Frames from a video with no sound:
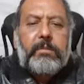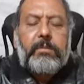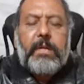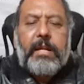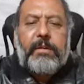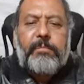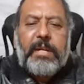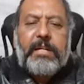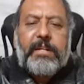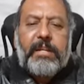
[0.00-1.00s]
and
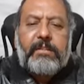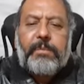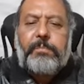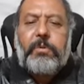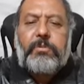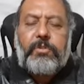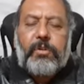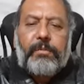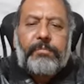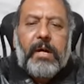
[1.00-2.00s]
maintain the posture
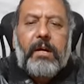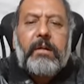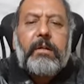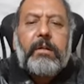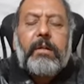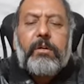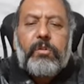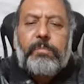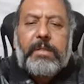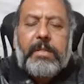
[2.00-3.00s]
of the
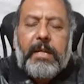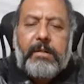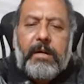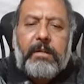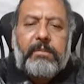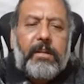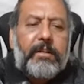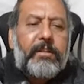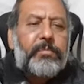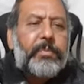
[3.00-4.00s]
rheumatoid
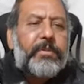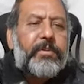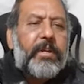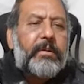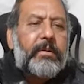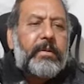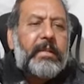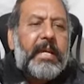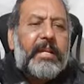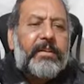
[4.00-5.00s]
arthritis patient.
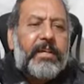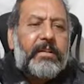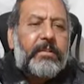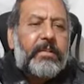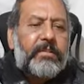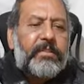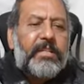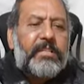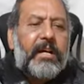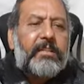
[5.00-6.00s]
And here
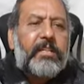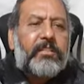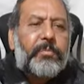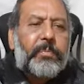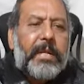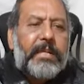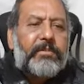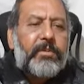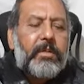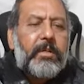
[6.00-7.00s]
these are the
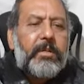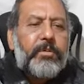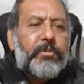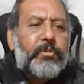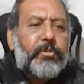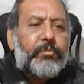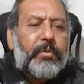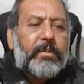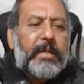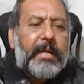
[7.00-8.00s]
splints used
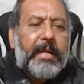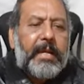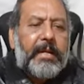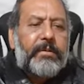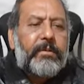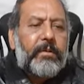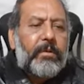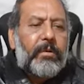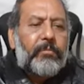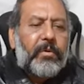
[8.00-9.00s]
for the hand,
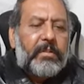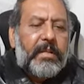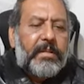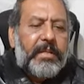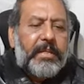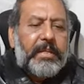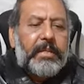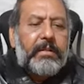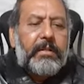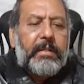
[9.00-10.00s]
for the
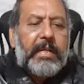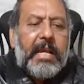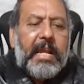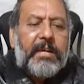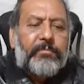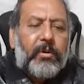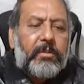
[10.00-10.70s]
knee and for